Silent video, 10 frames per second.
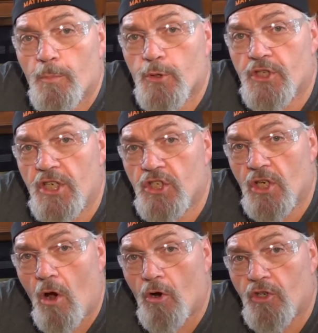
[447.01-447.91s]
Precision
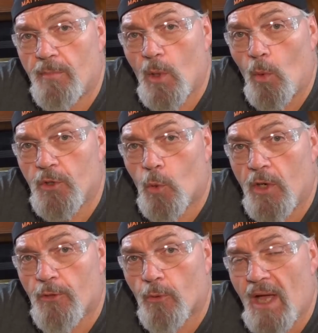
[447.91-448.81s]

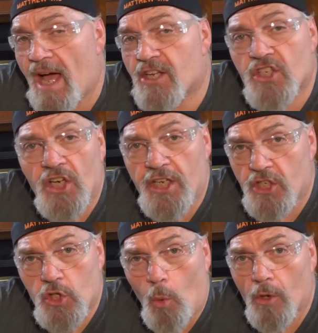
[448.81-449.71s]
RW123. I just cut it
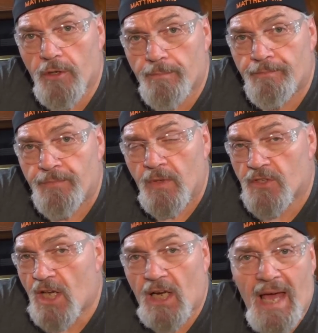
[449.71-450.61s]
short.
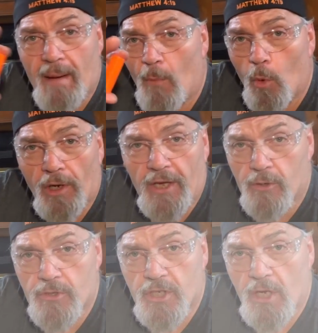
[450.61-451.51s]
It's got a lot more
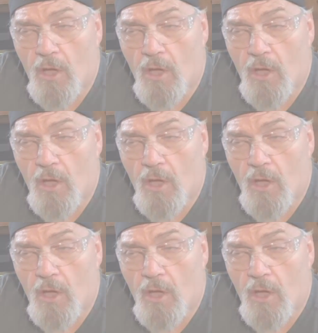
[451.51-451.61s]
letters and